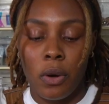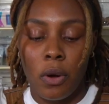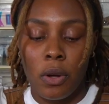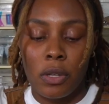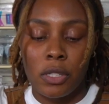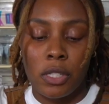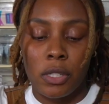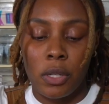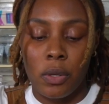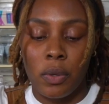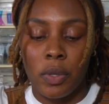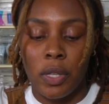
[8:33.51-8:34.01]

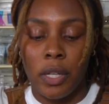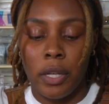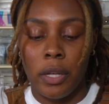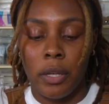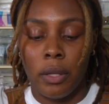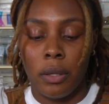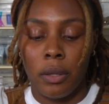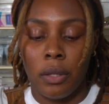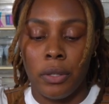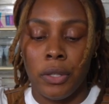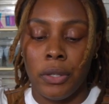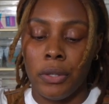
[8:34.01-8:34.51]
also
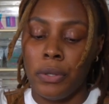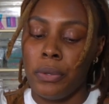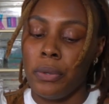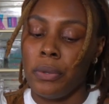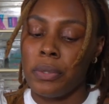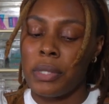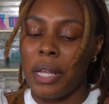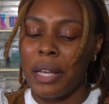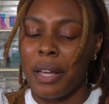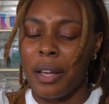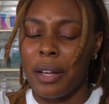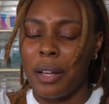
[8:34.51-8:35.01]

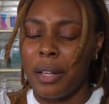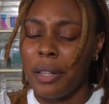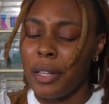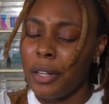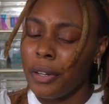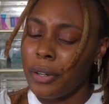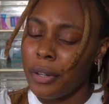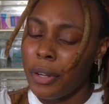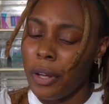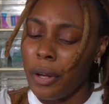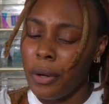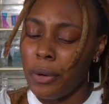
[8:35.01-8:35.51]
use like a
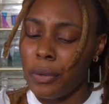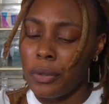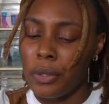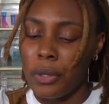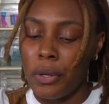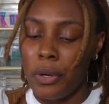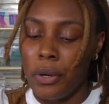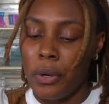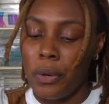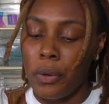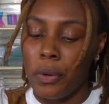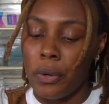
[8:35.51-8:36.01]
clear coat
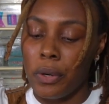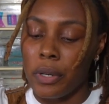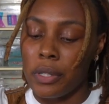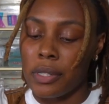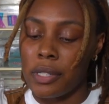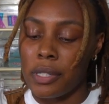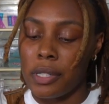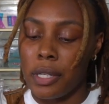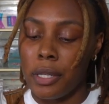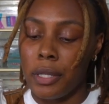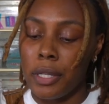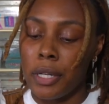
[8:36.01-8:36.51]
or a
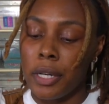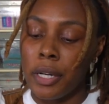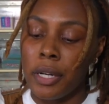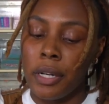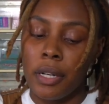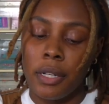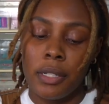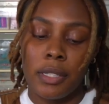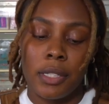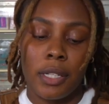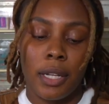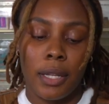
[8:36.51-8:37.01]
sealer
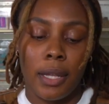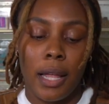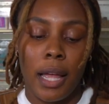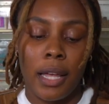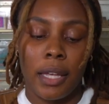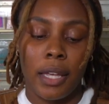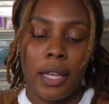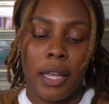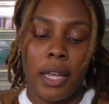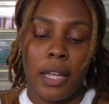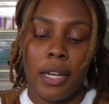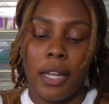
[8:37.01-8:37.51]
to
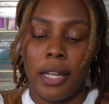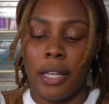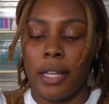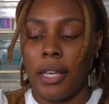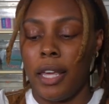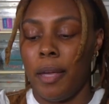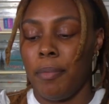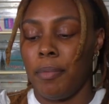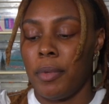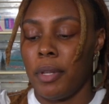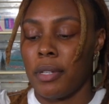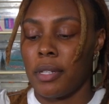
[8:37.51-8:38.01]
lock in and
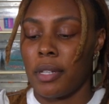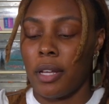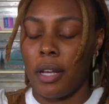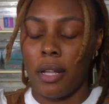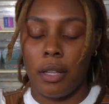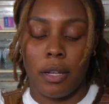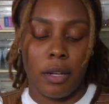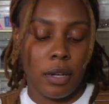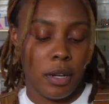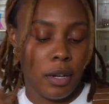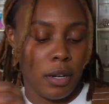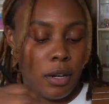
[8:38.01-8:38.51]
keep this
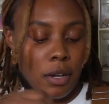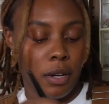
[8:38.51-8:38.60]
color.